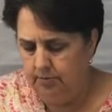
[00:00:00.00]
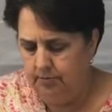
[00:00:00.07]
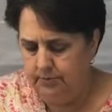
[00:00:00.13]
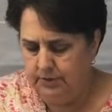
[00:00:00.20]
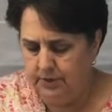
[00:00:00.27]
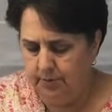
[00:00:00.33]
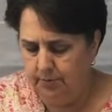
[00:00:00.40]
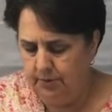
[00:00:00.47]

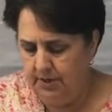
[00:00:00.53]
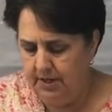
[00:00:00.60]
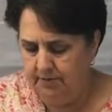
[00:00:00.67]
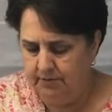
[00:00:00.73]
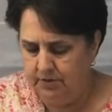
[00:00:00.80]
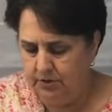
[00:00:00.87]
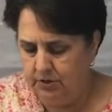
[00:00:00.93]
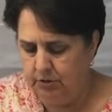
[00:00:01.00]
so I wouldn't have
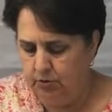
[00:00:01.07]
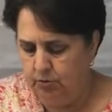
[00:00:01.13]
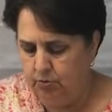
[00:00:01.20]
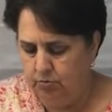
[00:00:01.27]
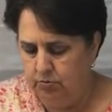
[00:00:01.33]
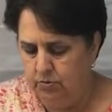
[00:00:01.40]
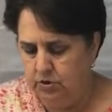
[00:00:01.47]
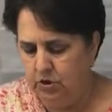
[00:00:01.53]
to
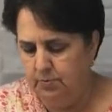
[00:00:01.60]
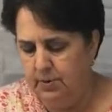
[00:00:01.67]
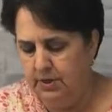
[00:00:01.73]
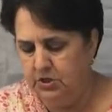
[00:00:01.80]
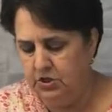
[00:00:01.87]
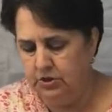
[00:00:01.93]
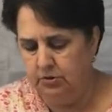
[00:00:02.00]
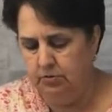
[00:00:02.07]
do too
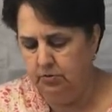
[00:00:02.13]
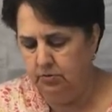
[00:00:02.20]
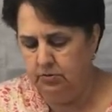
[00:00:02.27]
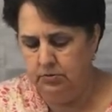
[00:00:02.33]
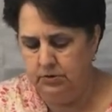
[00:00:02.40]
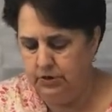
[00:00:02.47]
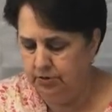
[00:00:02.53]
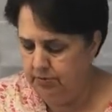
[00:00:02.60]
much
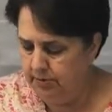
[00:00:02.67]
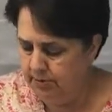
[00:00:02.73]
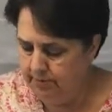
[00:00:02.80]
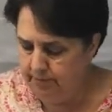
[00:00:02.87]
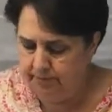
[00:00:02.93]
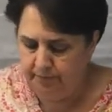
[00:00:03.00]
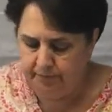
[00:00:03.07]
to them.